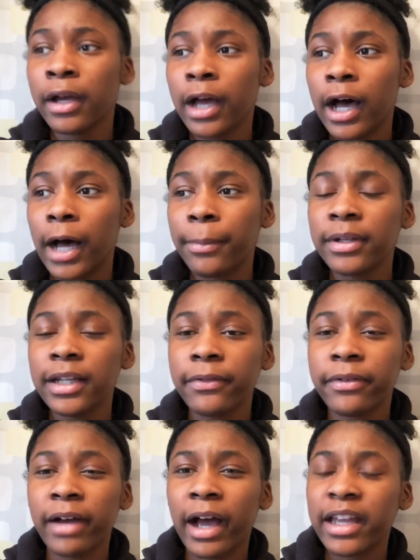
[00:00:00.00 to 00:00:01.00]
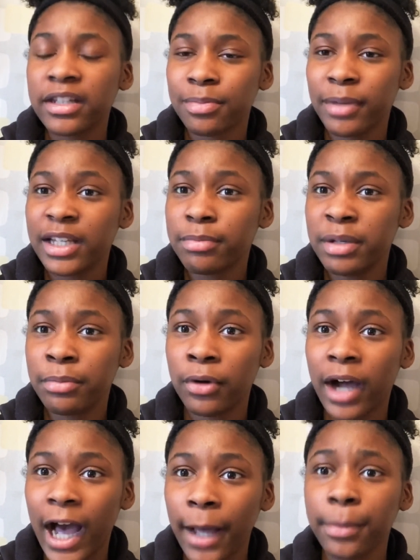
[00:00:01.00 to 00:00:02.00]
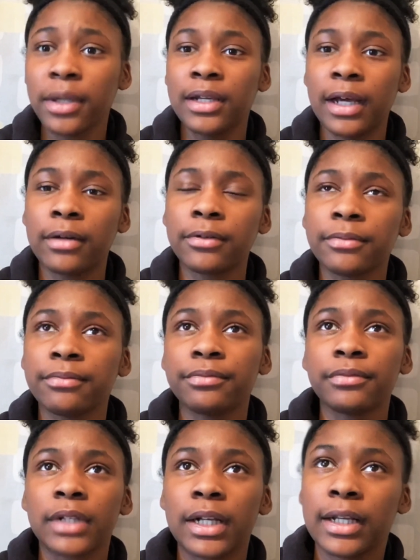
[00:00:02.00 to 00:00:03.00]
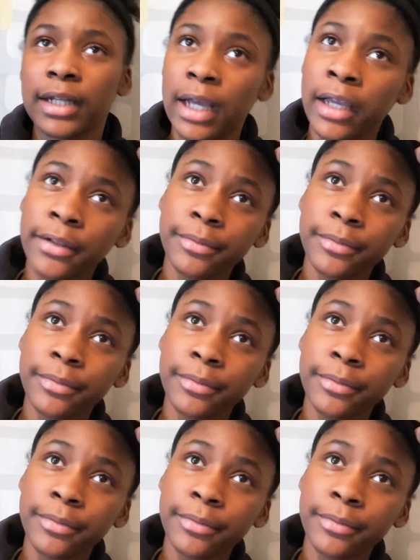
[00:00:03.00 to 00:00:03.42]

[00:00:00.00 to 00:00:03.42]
I believe it's made me more happy now. Like,